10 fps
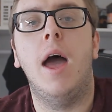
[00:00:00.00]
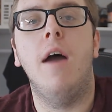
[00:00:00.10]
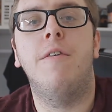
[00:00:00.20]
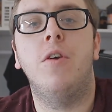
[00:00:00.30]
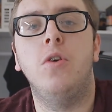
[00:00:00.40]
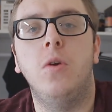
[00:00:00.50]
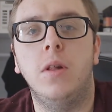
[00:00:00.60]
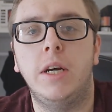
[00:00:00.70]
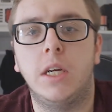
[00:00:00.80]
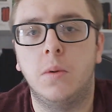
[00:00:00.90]
if you
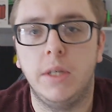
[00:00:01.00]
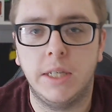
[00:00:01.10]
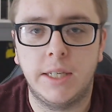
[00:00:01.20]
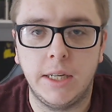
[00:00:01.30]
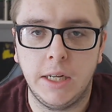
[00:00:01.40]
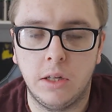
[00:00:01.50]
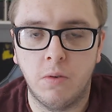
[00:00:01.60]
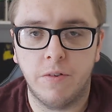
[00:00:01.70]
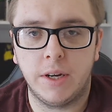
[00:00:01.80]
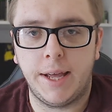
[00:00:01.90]
like what you see,
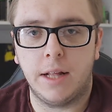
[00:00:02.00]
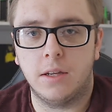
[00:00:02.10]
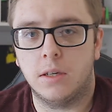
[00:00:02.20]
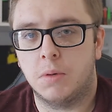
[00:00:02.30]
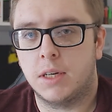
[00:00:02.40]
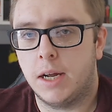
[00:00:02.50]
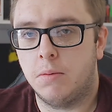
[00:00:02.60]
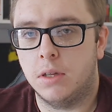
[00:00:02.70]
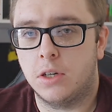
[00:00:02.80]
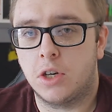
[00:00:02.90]
don't forget to subscribe
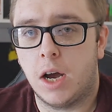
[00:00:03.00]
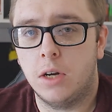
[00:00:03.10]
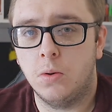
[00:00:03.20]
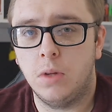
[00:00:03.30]
to the channel.